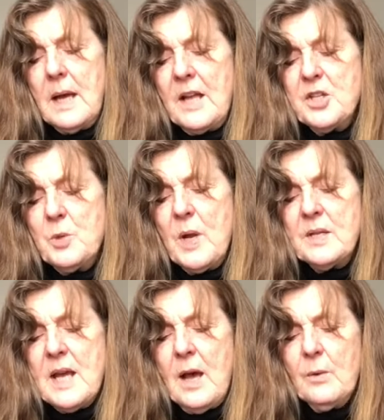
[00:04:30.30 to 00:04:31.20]
and she went
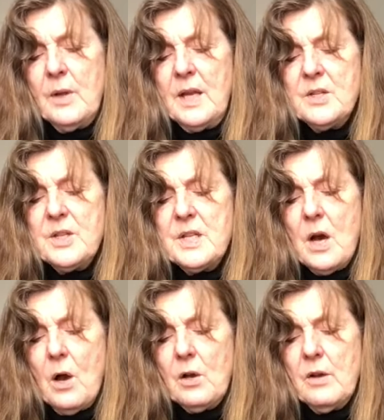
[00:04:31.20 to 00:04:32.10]
down into the
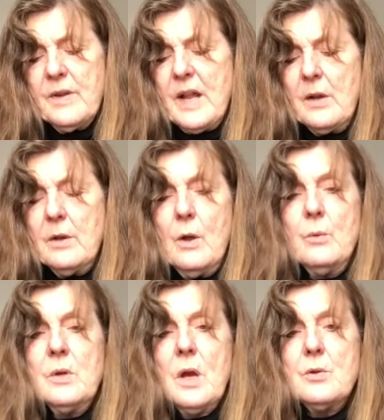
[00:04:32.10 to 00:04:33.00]
dark of an
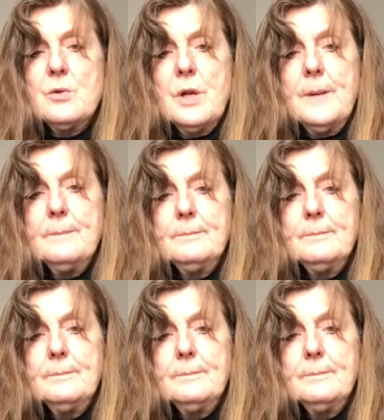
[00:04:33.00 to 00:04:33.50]
unknown country.